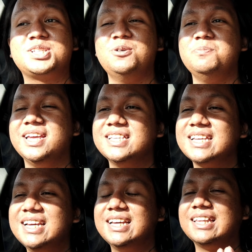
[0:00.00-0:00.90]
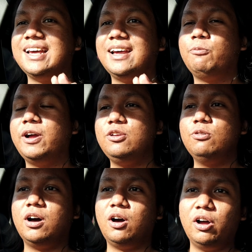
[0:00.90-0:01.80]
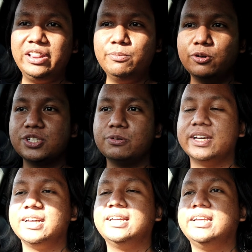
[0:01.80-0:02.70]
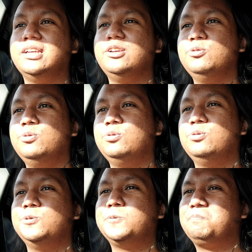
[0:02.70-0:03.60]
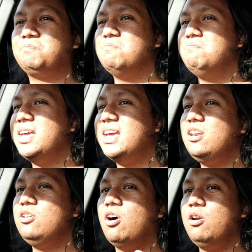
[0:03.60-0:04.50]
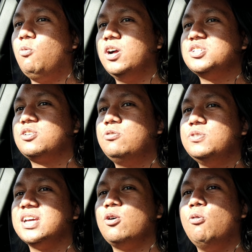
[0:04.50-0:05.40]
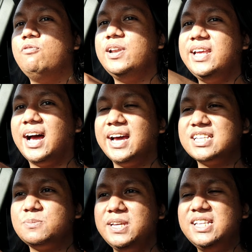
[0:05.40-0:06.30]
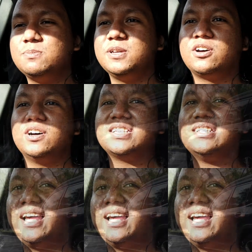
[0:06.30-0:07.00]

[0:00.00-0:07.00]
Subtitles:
also means that when you are on the motorway, you may not want to cruise at overly high speeds because